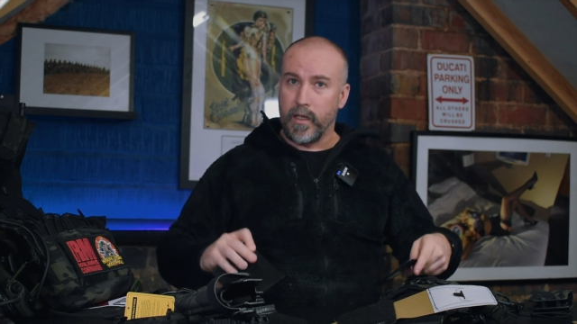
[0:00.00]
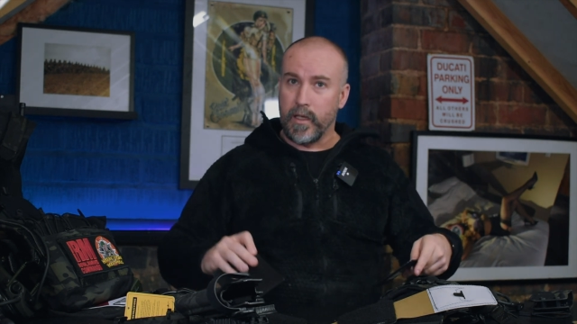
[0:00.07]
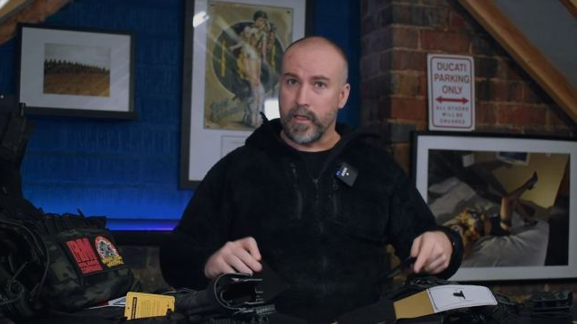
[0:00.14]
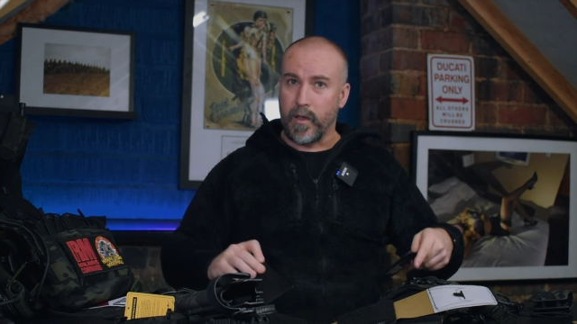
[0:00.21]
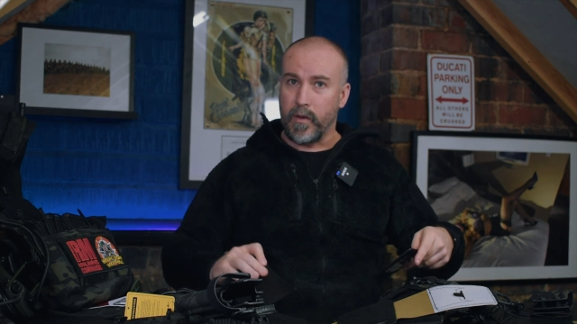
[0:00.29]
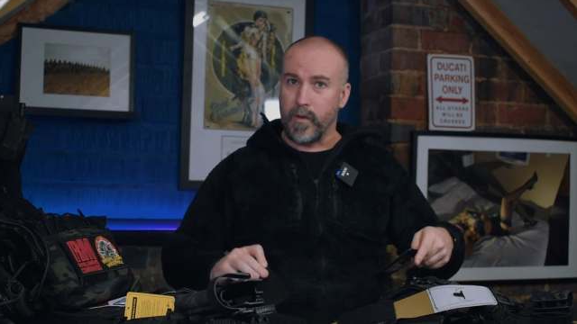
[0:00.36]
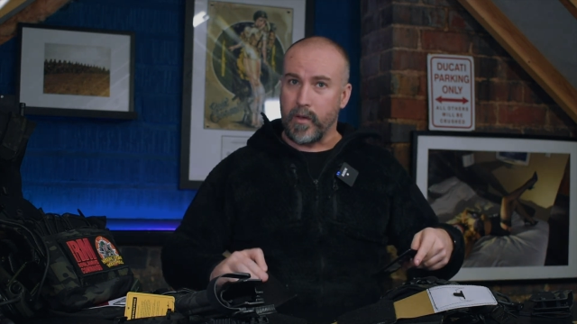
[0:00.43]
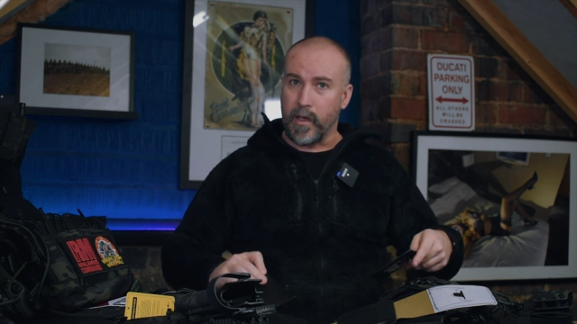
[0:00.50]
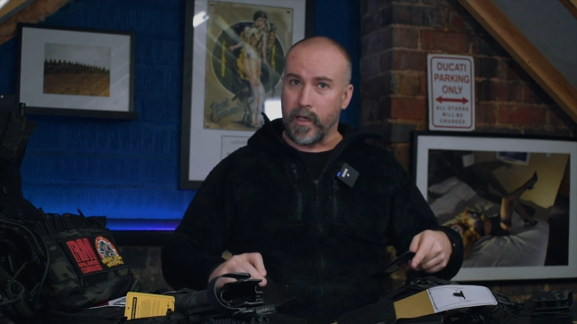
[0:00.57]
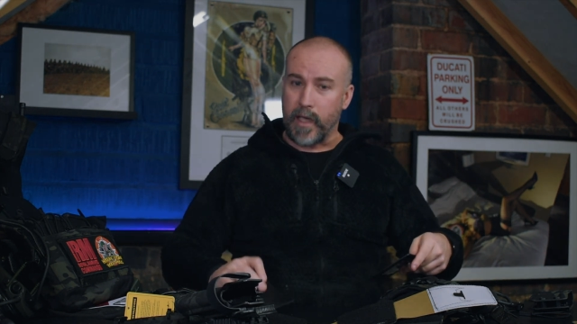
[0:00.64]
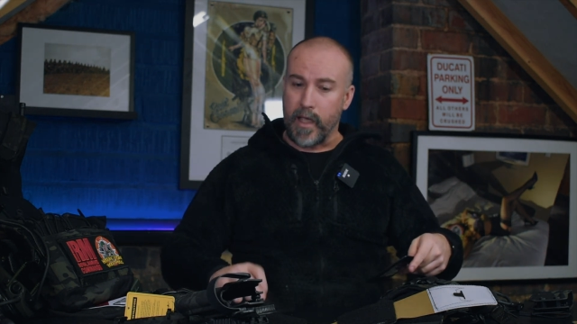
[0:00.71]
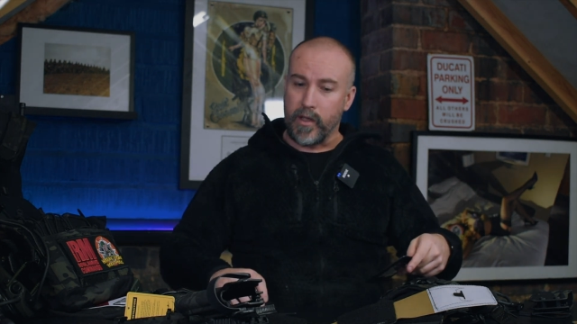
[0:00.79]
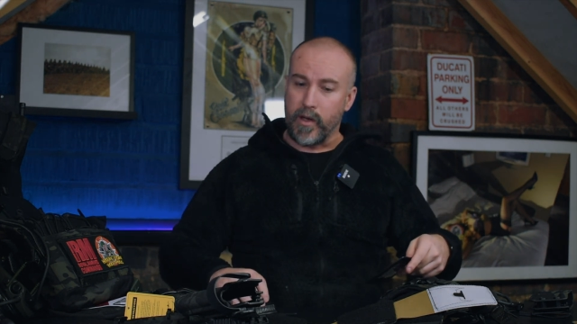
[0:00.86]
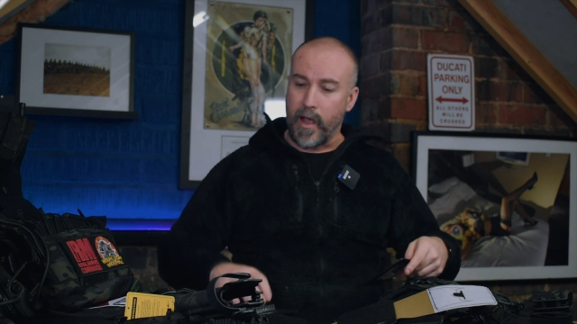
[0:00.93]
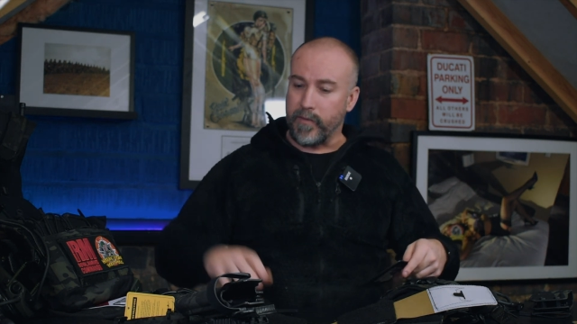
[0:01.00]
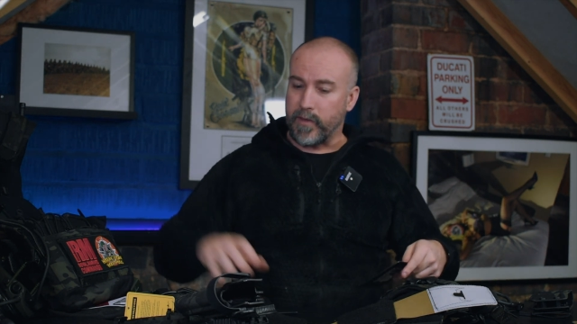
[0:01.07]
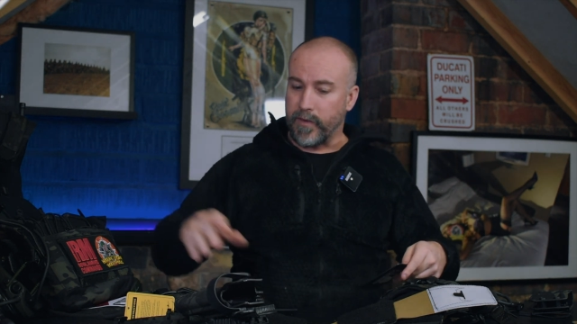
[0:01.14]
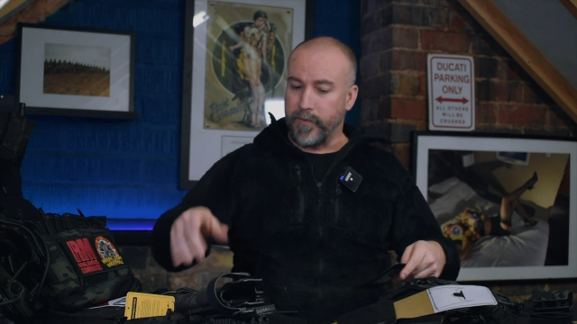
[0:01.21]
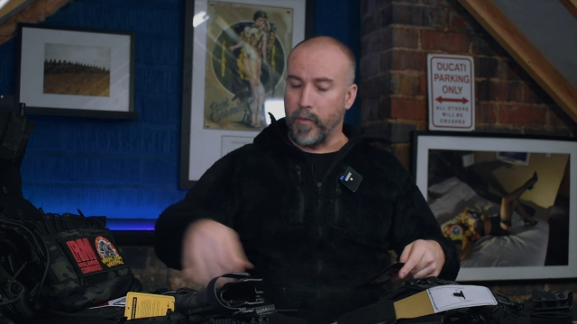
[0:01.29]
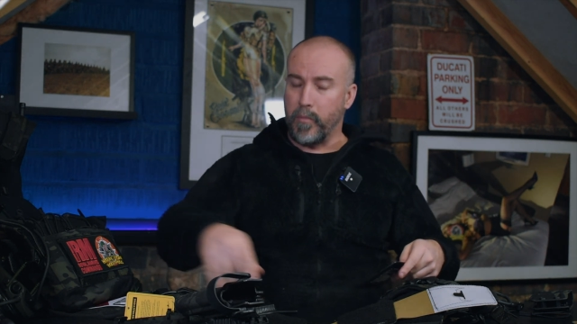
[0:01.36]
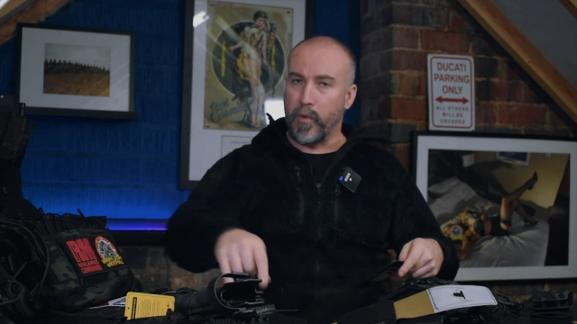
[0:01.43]
So again, you're not having
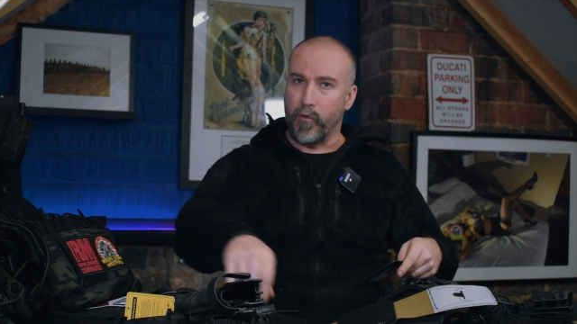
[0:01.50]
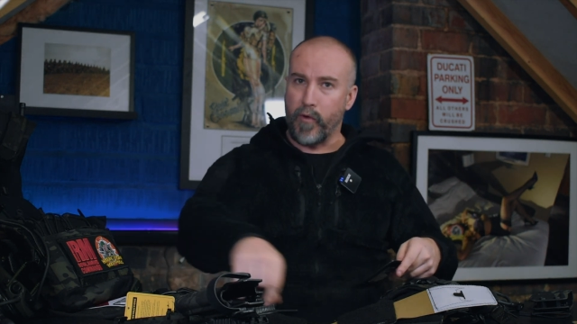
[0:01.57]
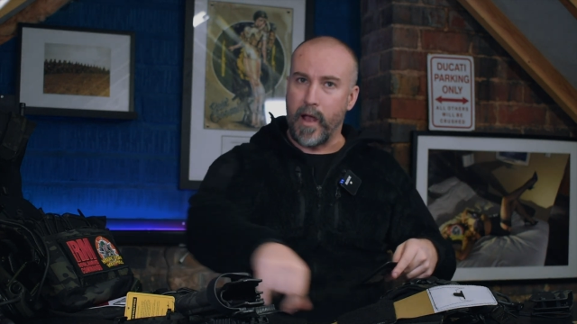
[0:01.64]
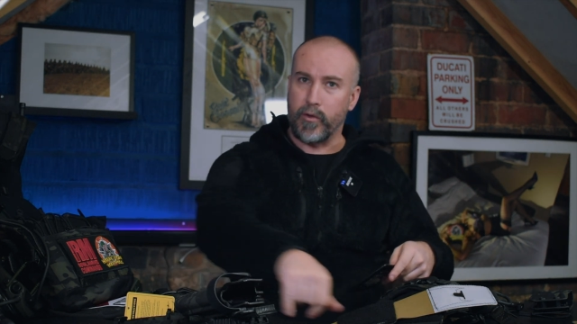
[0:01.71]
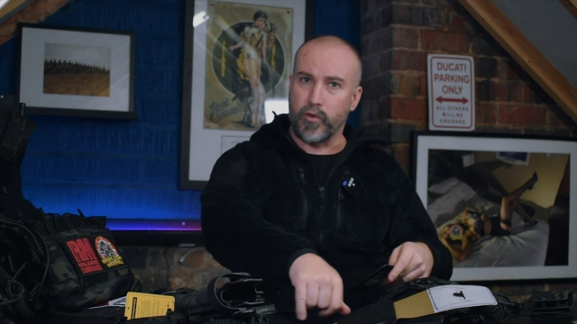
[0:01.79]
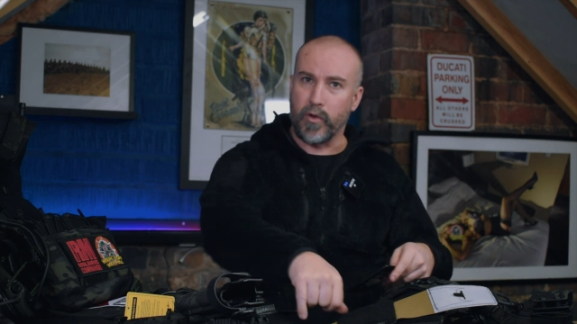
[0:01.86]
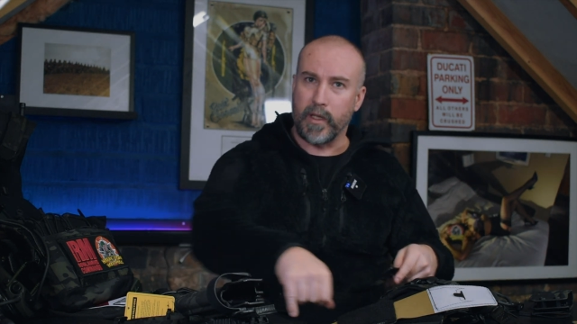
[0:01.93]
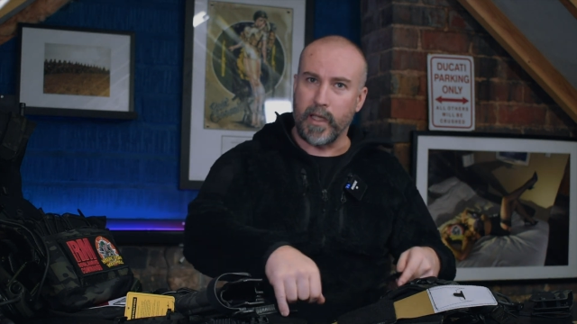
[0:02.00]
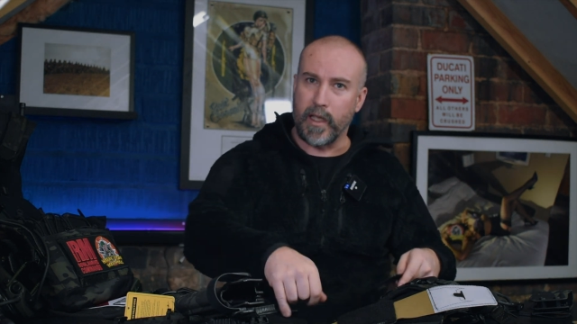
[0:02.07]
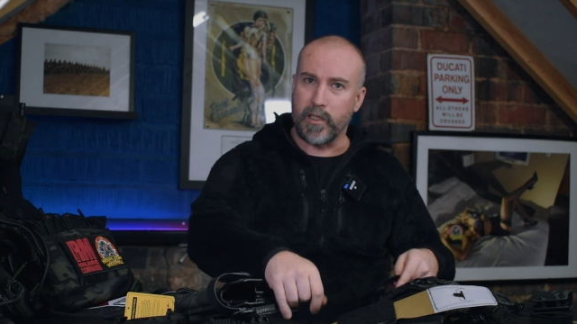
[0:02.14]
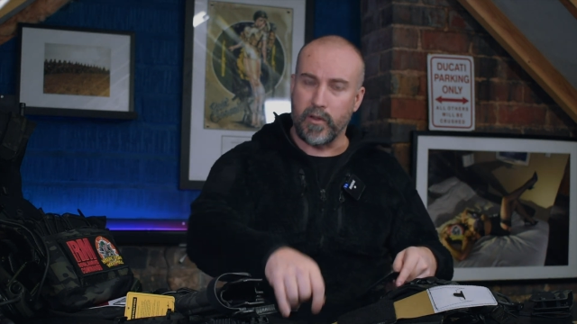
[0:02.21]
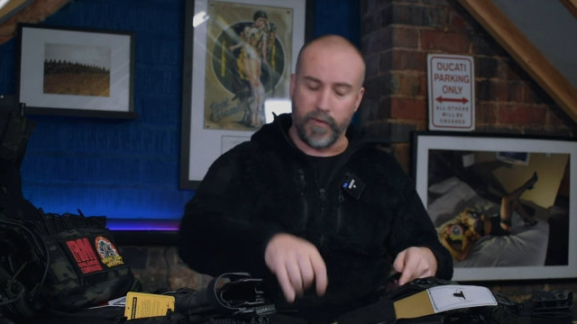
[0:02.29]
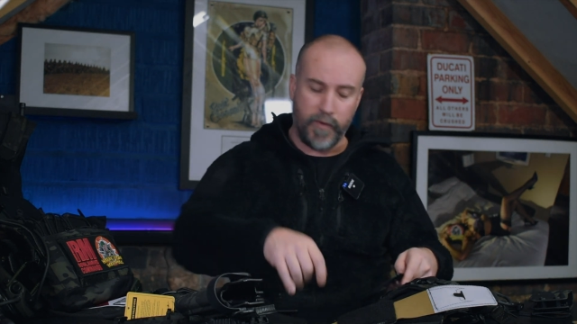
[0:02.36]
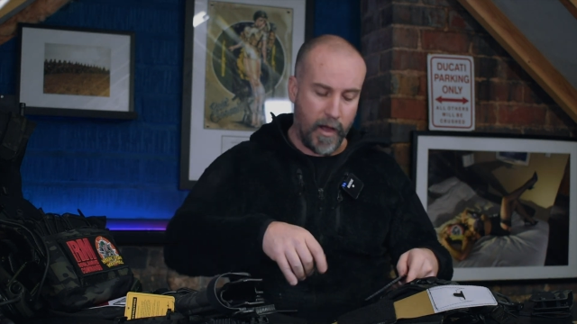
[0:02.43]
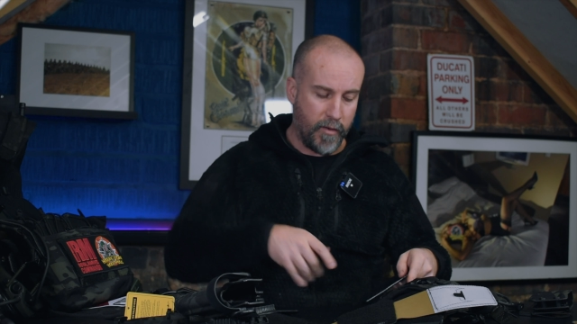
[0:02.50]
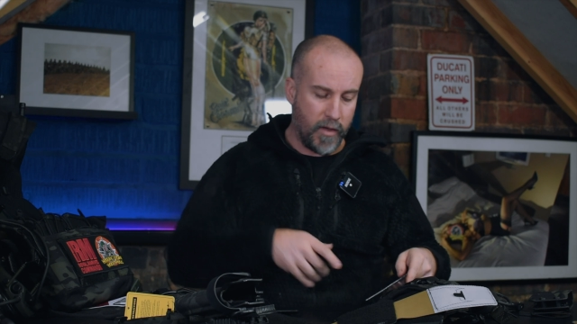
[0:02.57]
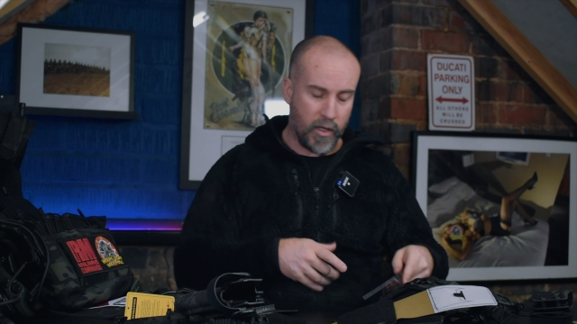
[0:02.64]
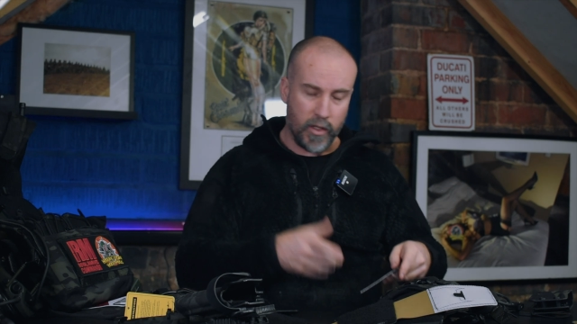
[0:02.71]
to fumble around trying to get stuff out.